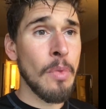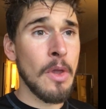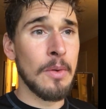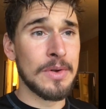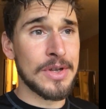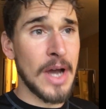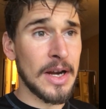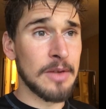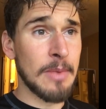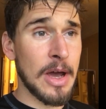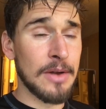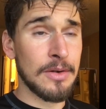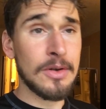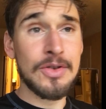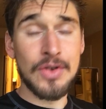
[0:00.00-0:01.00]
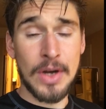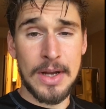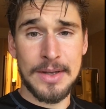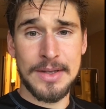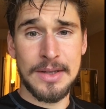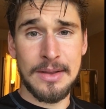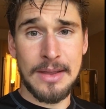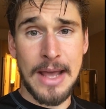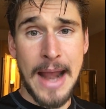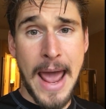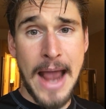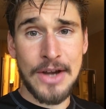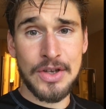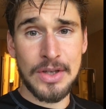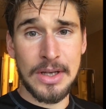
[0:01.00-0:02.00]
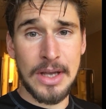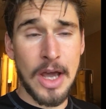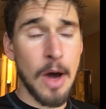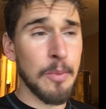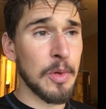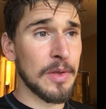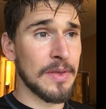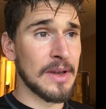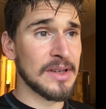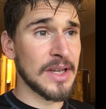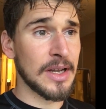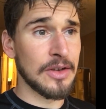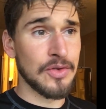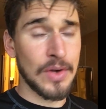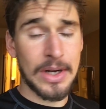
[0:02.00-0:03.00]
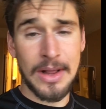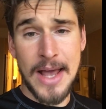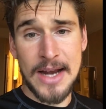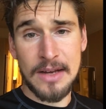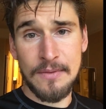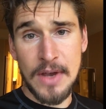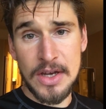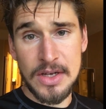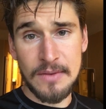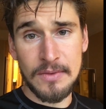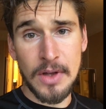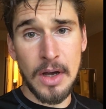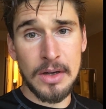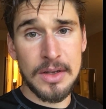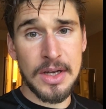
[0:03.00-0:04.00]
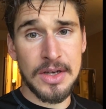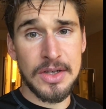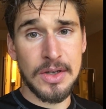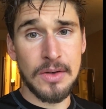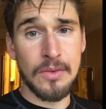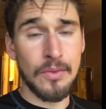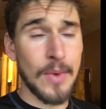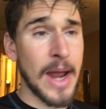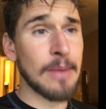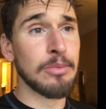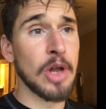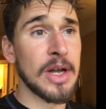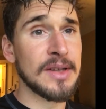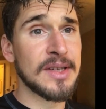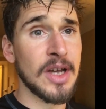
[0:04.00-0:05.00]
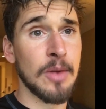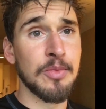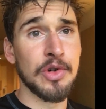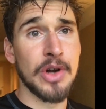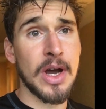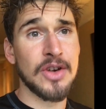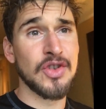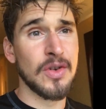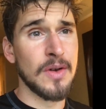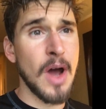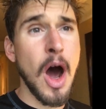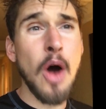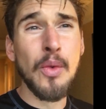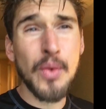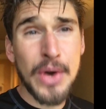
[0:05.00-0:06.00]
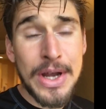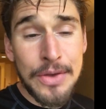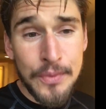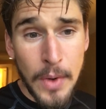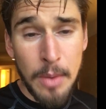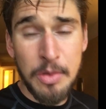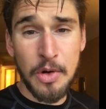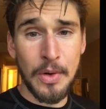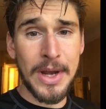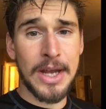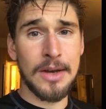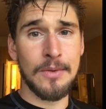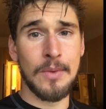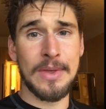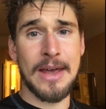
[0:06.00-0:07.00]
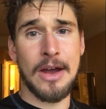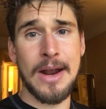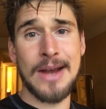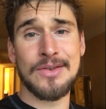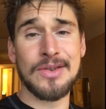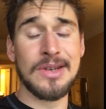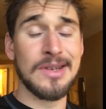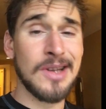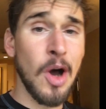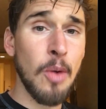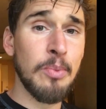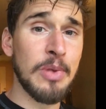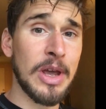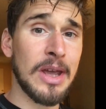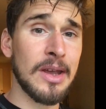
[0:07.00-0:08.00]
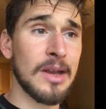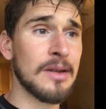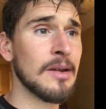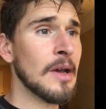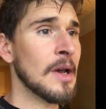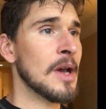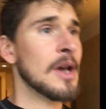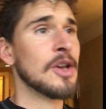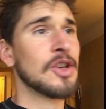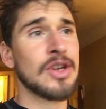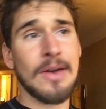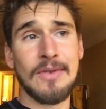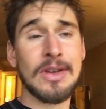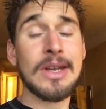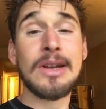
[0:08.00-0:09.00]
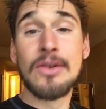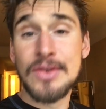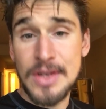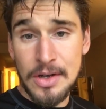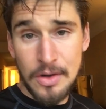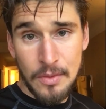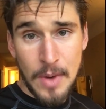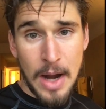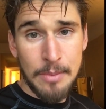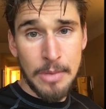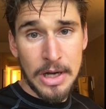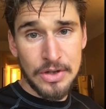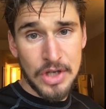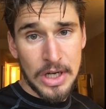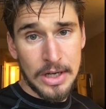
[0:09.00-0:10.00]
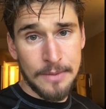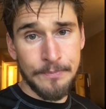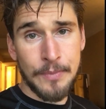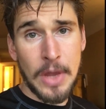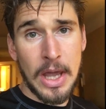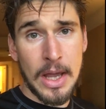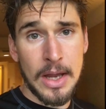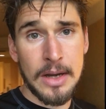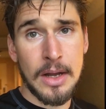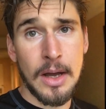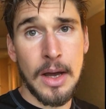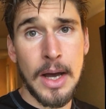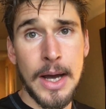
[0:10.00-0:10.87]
we talked about nutrients that actually help with things like adrenal activation of lung tissue, red blood cell production, erythropoietin without actually doping and shoving needles into your right butt cheek. And